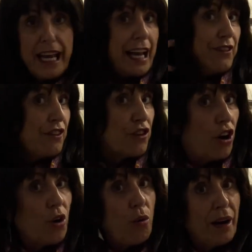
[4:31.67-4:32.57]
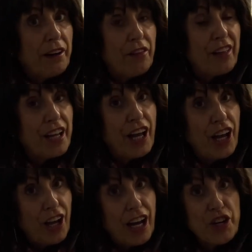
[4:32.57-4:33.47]
if you've got quite thick
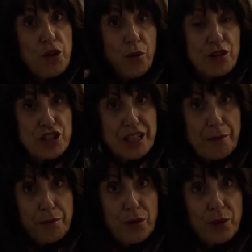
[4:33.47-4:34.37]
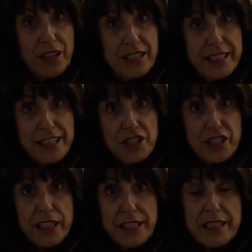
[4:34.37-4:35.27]
hair and you want to shampoo and
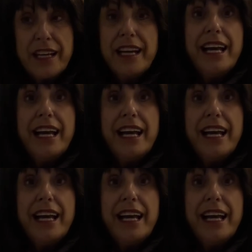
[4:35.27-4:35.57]
condition it.